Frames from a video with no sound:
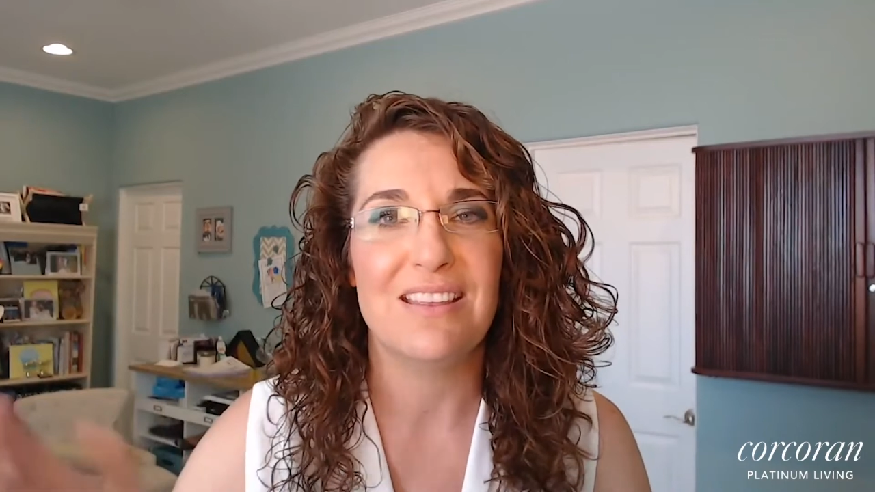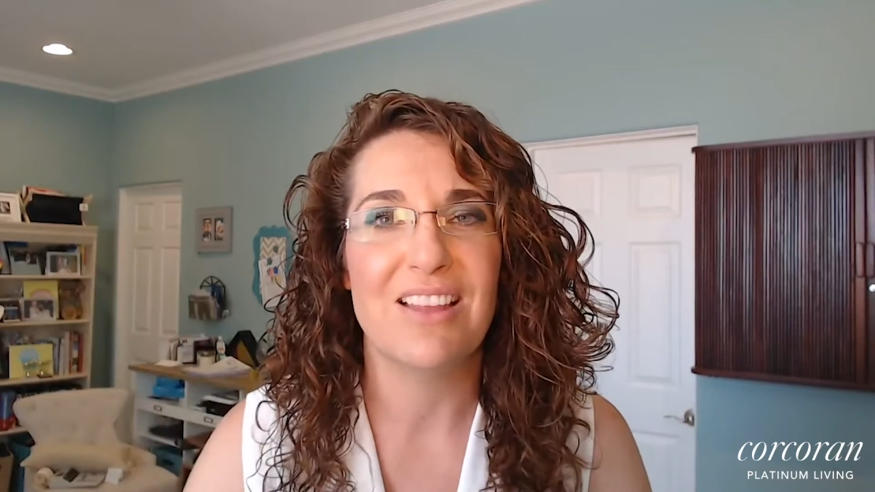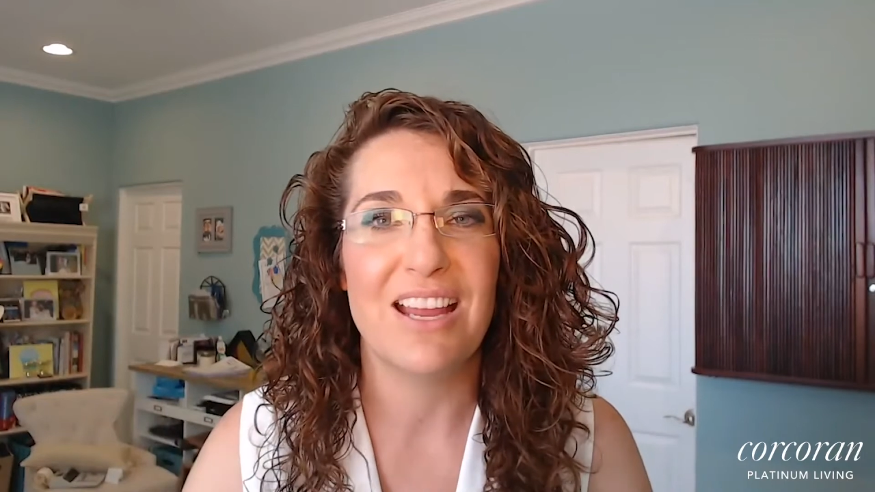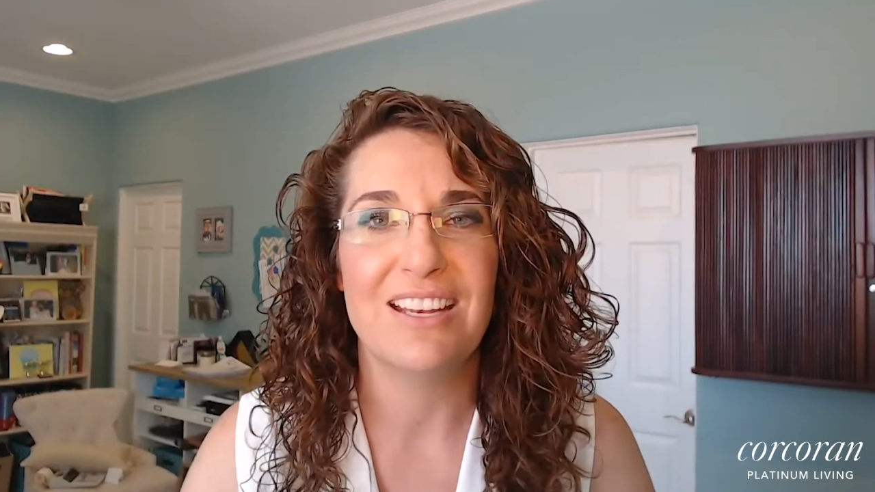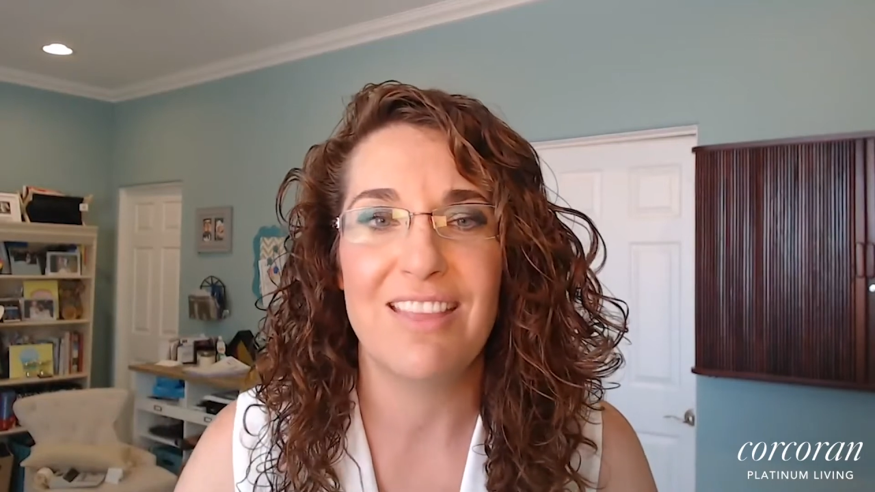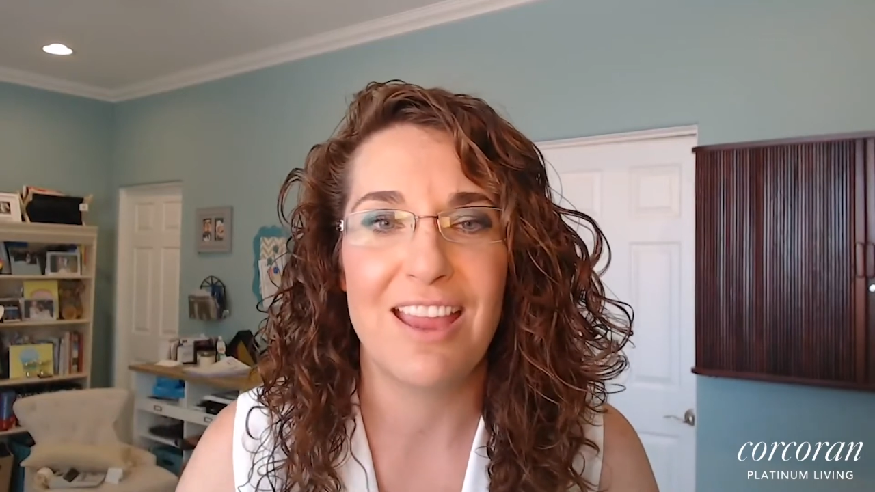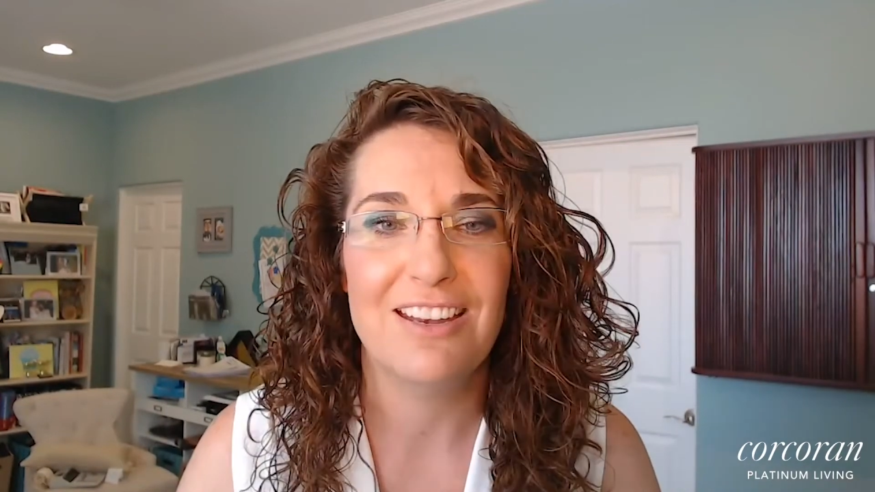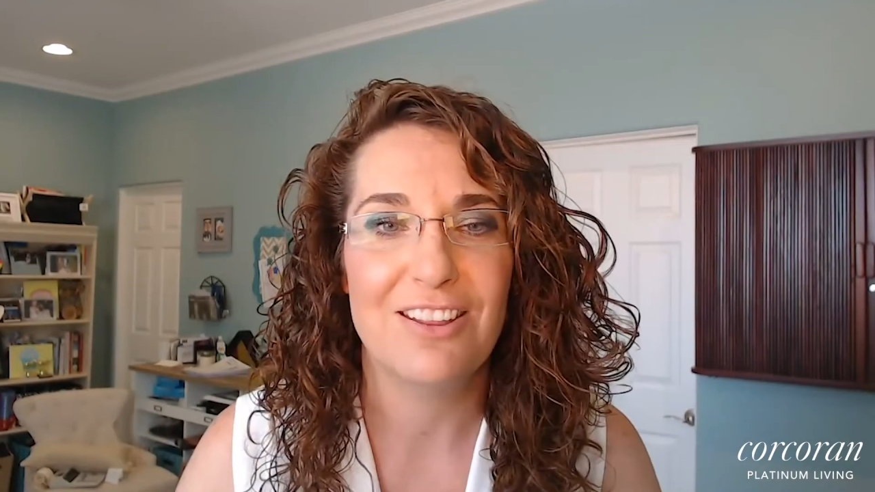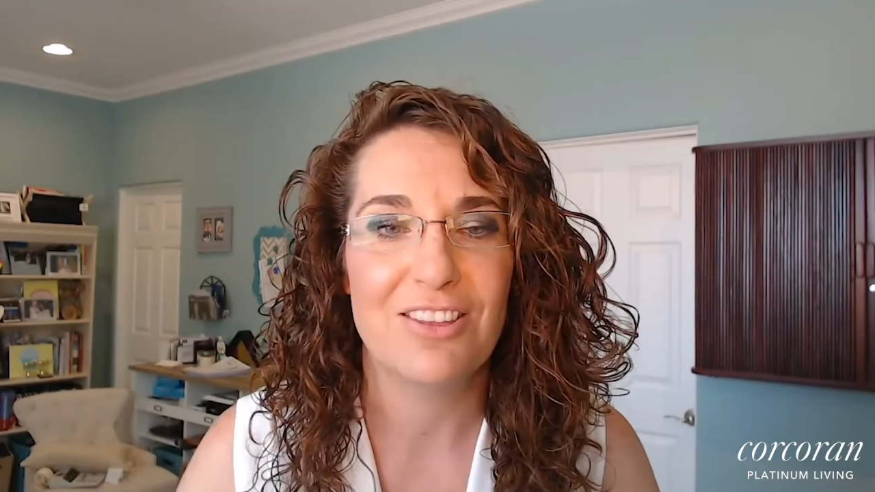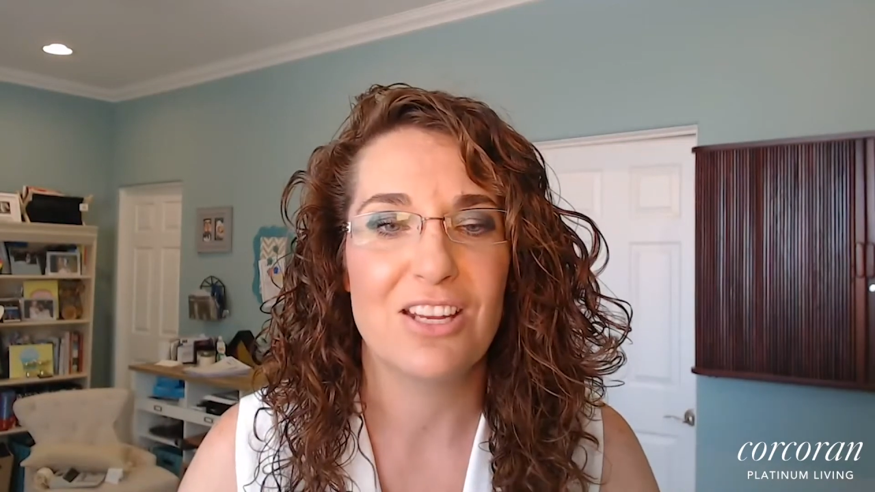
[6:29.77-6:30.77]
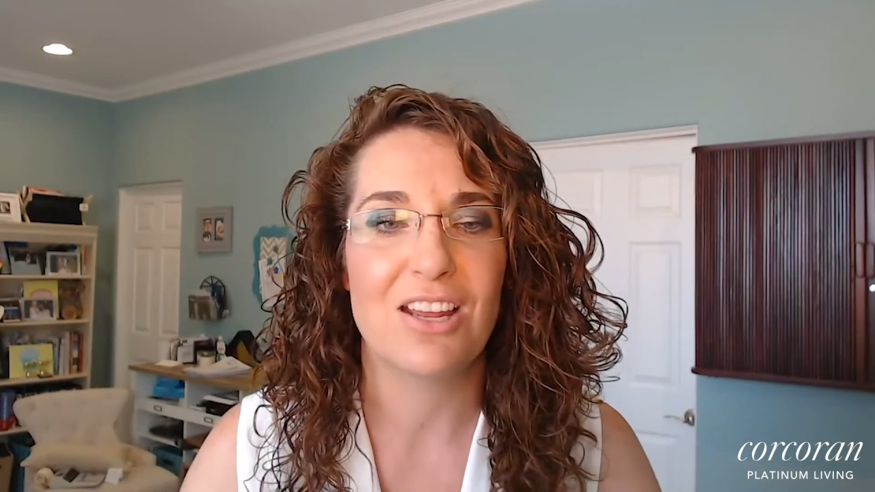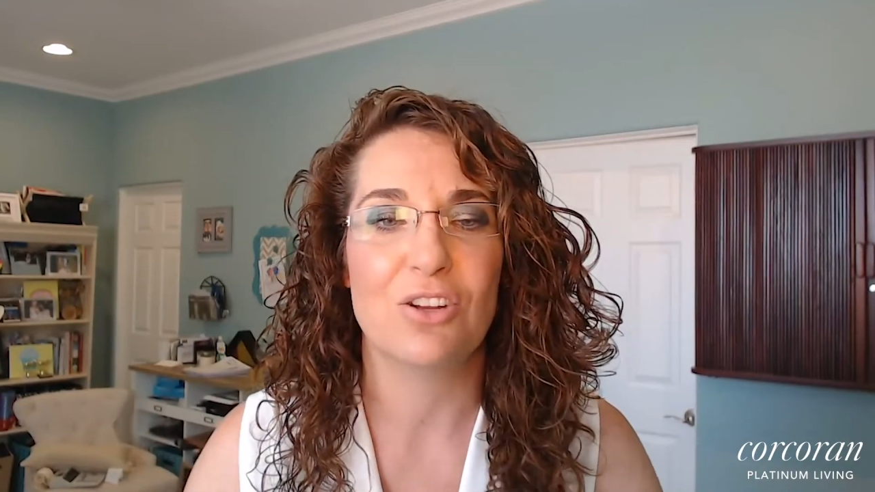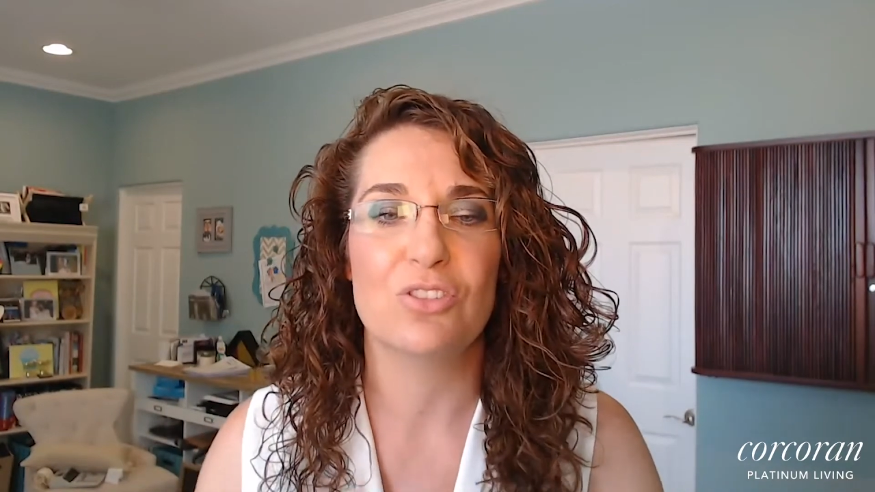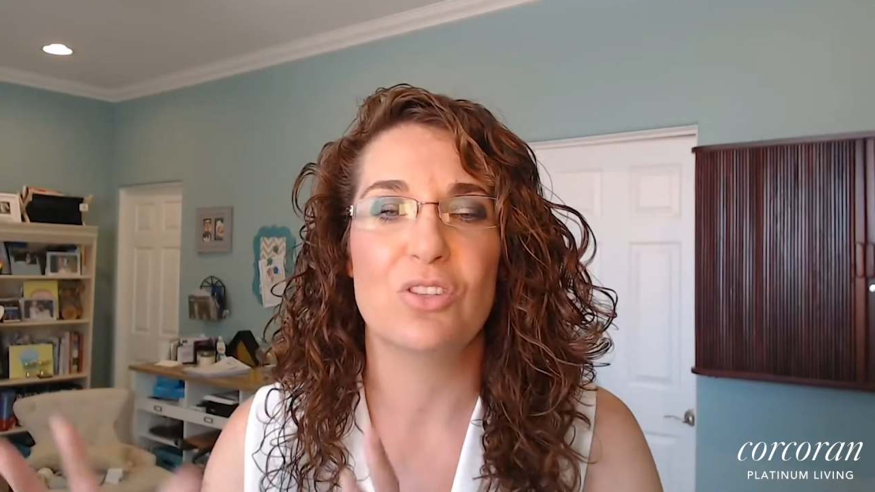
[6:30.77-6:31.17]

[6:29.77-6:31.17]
the light at the end of the tunnel.